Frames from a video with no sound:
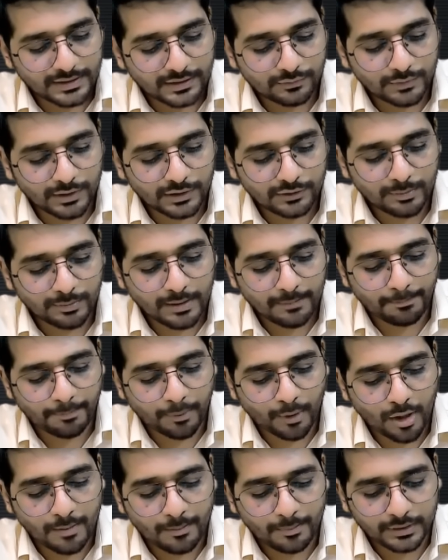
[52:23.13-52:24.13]
which may
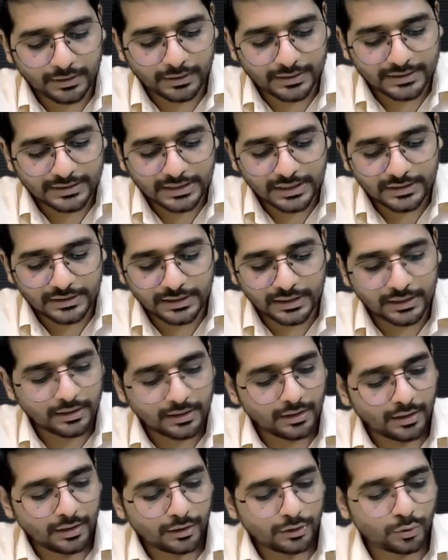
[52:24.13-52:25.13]
prompt
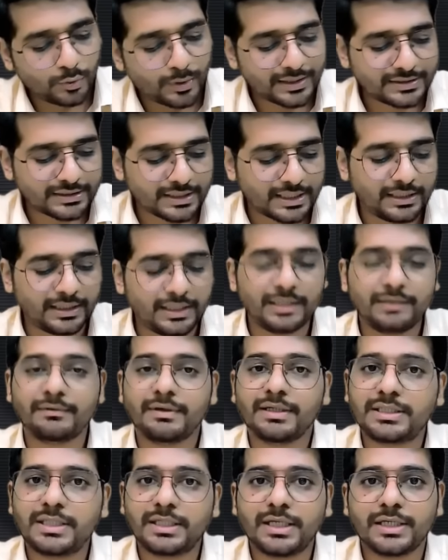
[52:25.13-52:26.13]
CG to assign
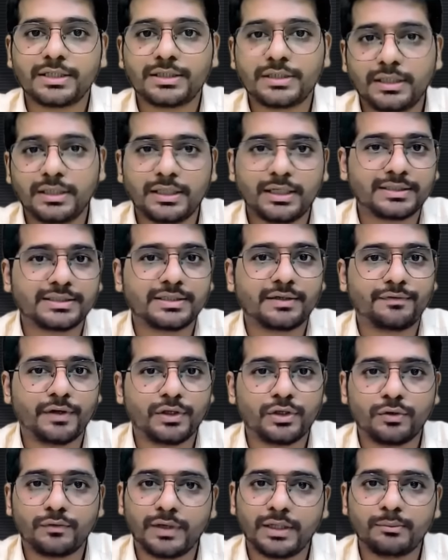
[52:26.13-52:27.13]
investigation in
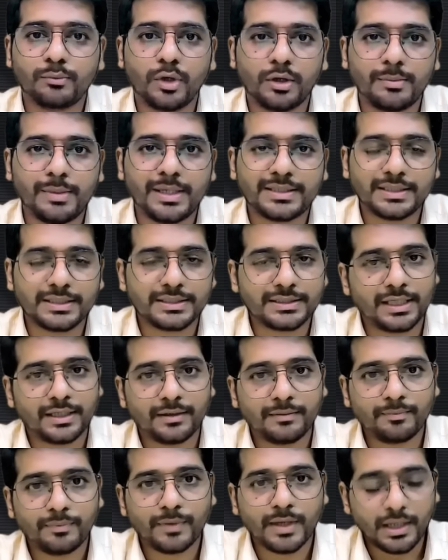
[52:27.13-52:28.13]
SFIO. One more basis
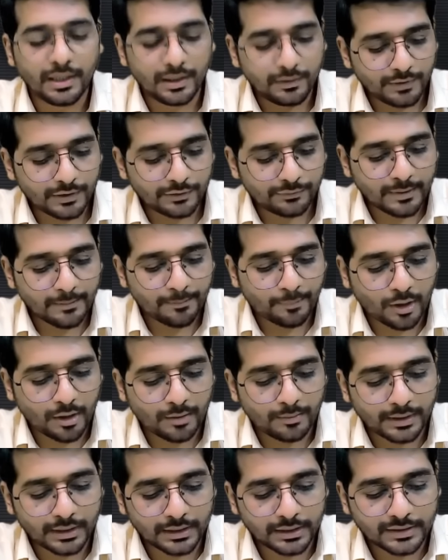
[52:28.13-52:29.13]
there, which may
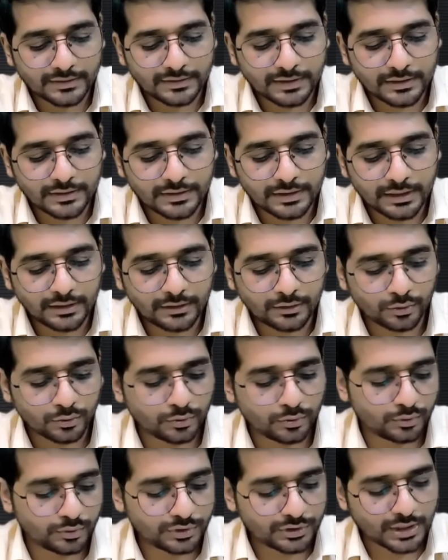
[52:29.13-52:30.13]
prompt the CG
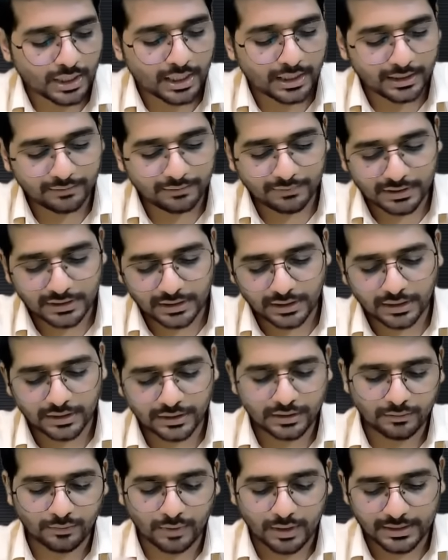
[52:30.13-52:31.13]
to start
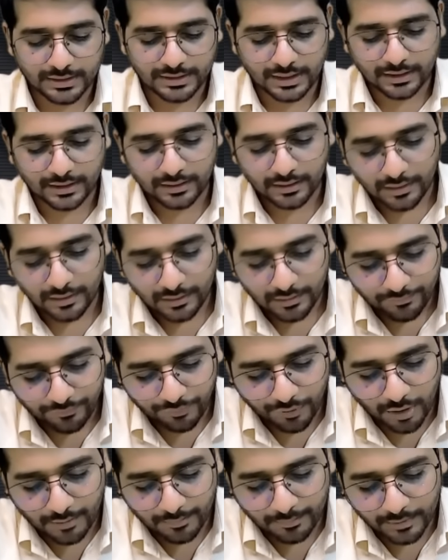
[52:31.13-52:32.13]
investigation. What is that?
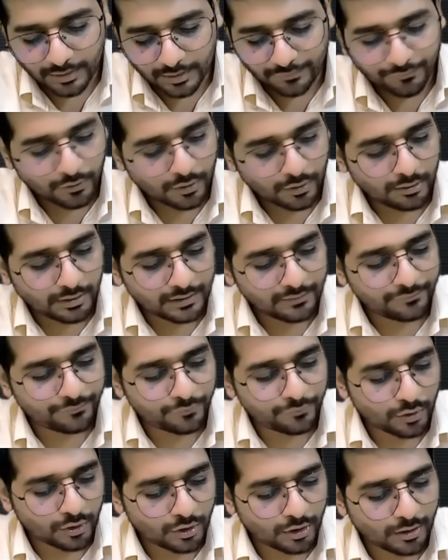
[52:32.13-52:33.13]
From the following
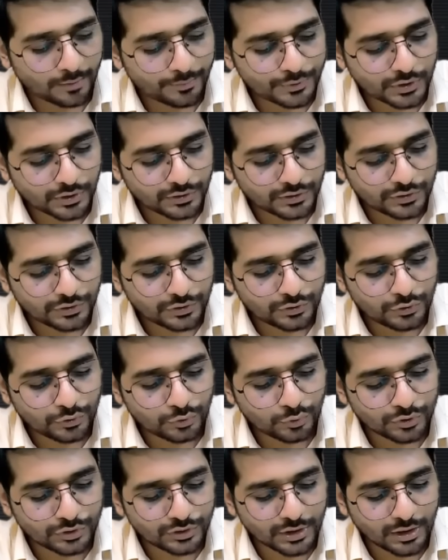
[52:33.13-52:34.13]
4 options,
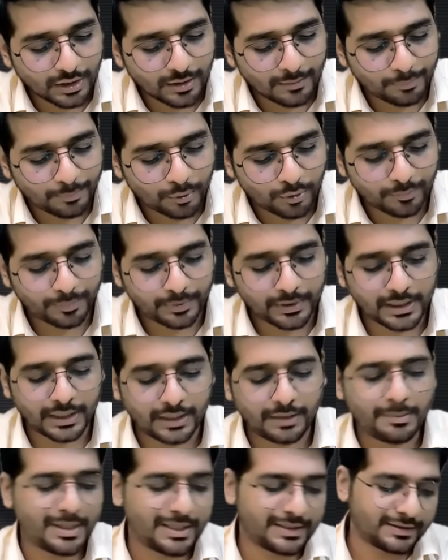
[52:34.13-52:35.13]
choose the
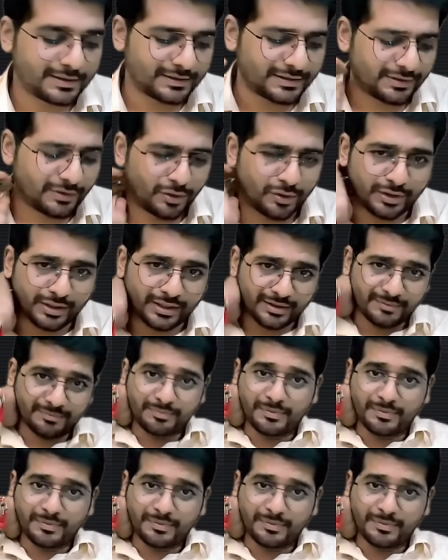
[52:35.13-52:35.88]
appropriate basis. Okay.